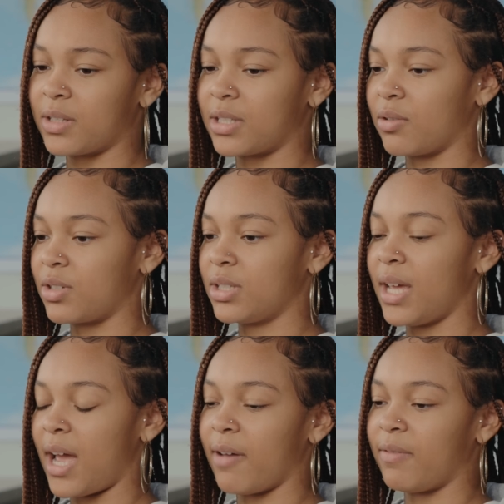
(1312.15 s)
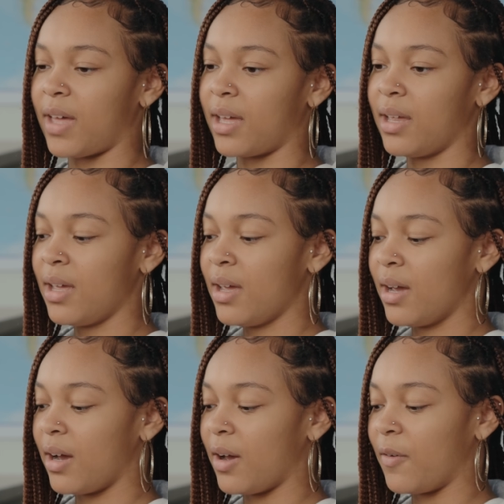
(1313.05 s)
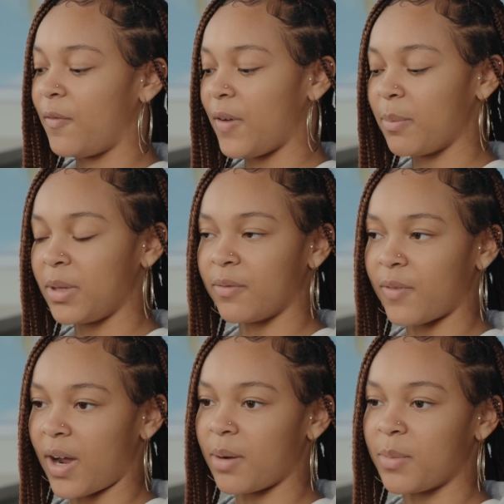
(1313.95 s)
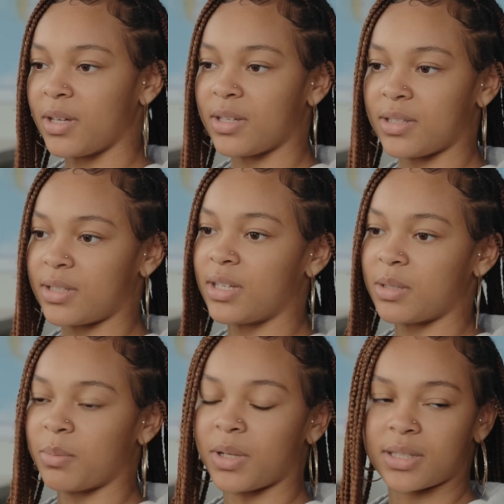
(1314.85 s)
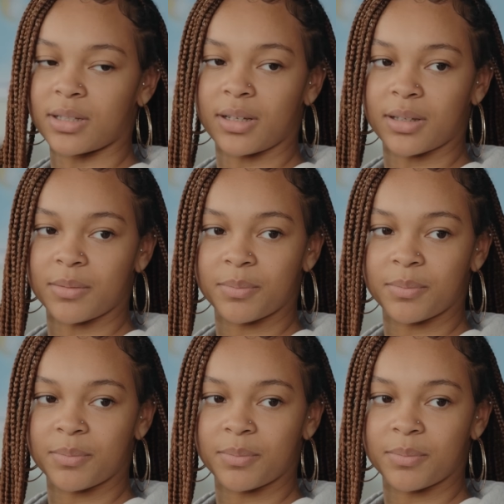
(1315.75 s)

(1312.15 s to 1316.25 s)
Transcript: And so just to have that family environment it's a blessing again.